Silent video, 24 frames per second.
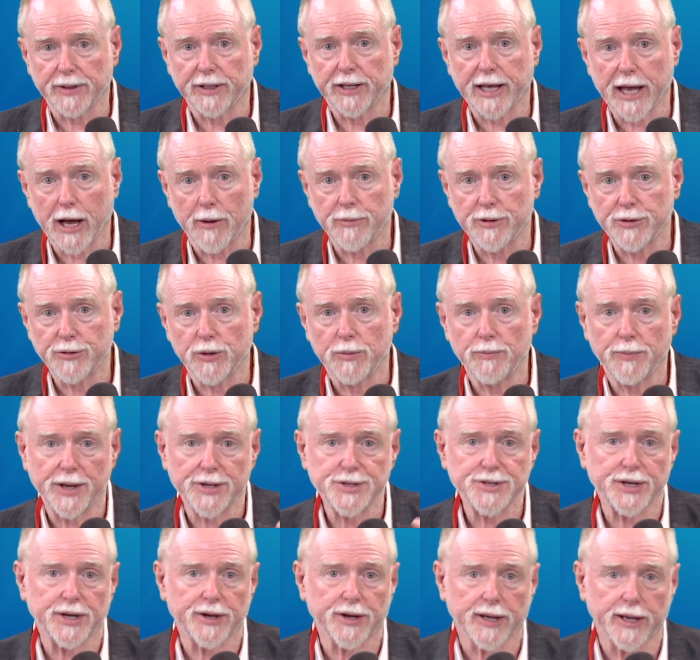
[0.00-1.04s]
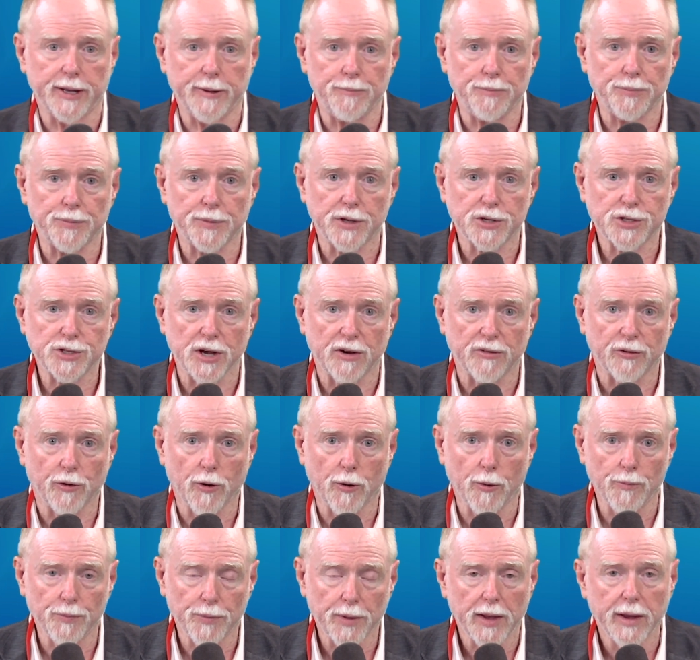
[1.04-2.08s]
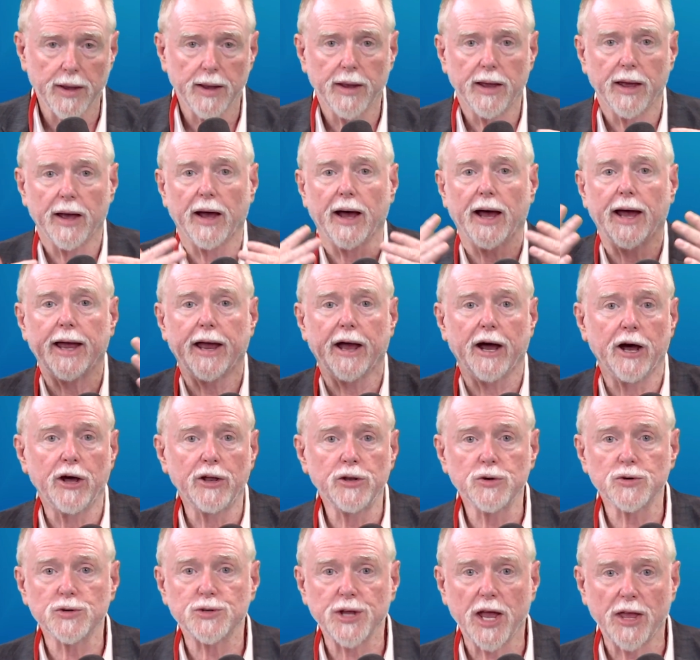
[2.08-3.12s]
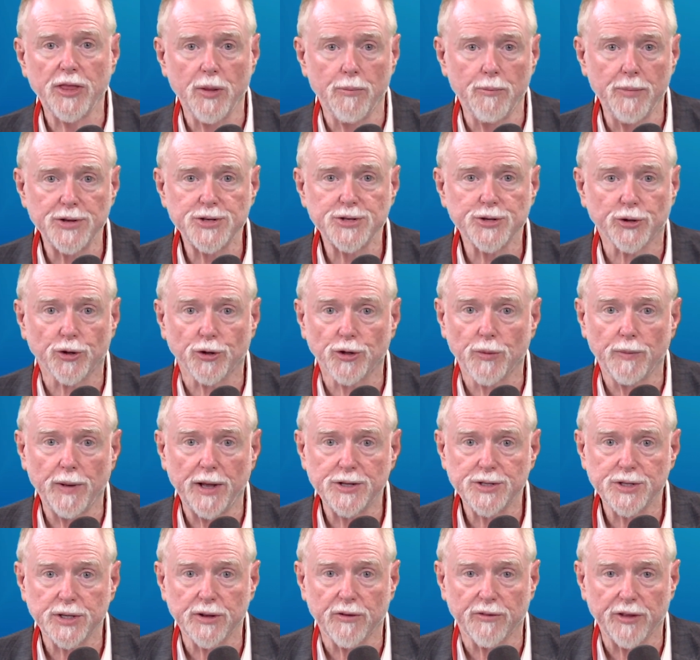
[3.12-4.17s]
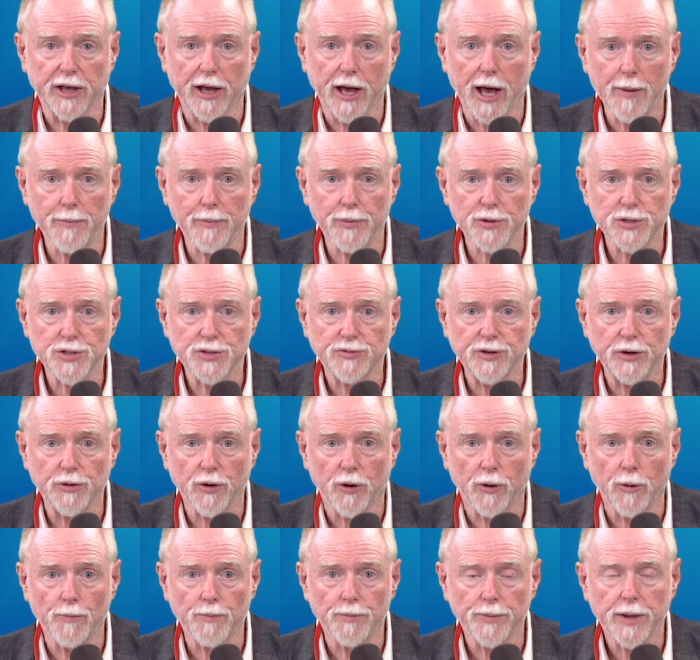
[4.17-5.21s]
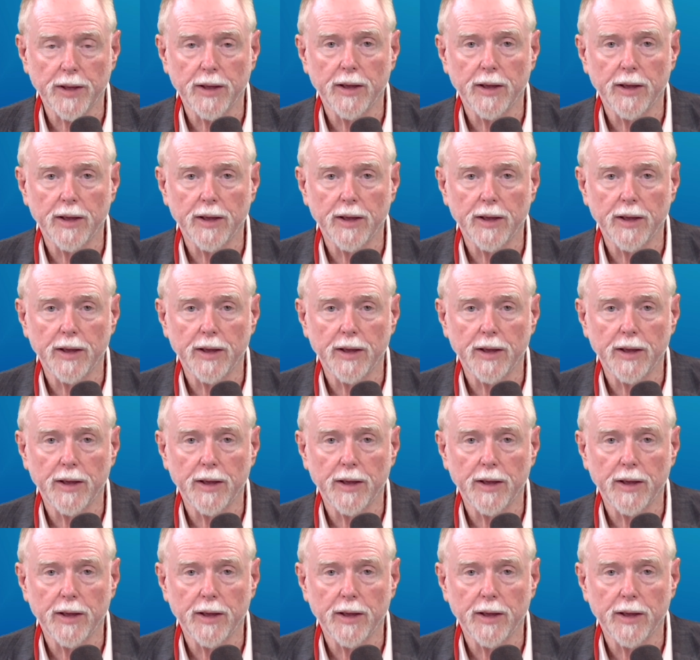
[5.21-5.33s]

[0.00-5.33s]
count between Pesach and Shavuot. I understand the mystical dimension of the upper sfirot.